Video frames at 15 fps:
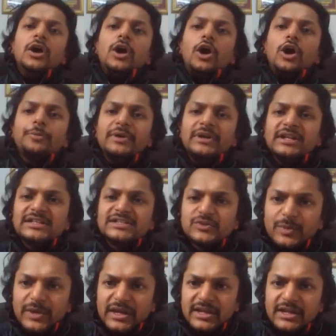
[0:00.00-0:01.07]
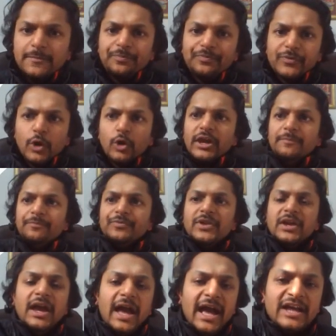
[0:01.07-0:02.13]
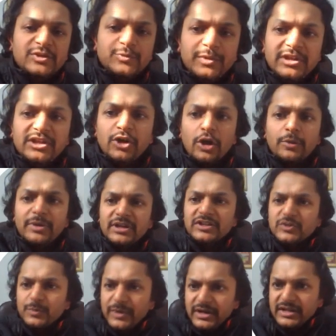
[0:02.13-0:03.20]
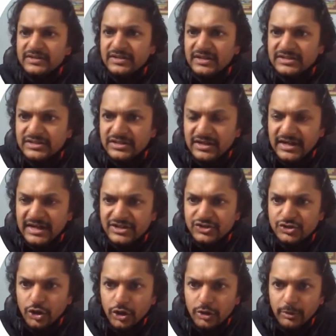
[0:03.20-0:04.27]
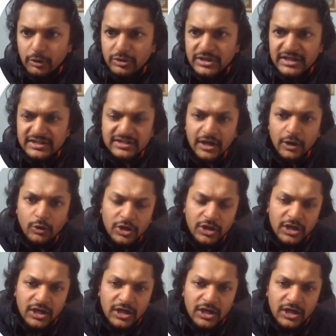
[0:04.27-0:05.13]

orbital speed. Okay, as per the orbital speed is concerned, let us talk about this now.